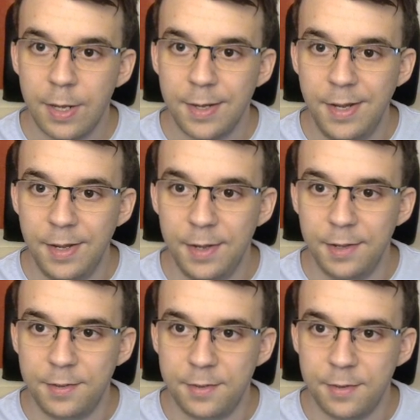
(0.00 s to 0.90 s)

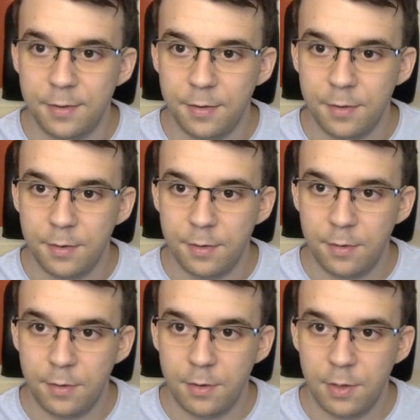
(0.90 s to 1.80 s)
is
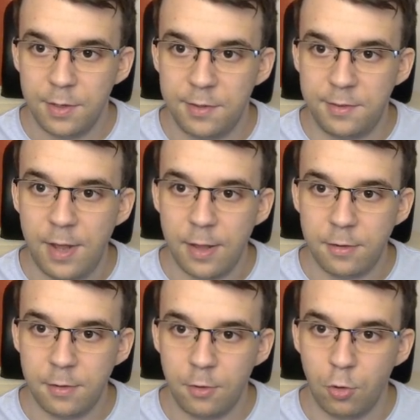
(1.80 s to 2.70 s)

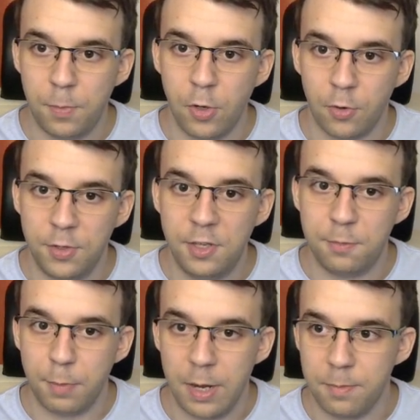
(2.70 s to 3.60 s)
set to be on this
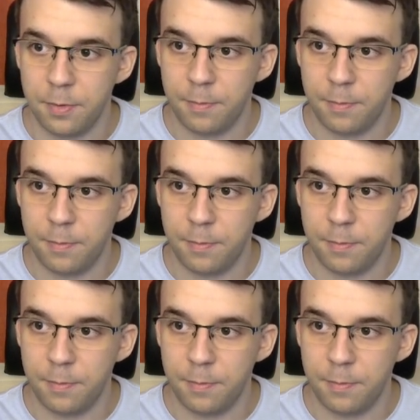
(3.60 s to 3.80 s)
pipe.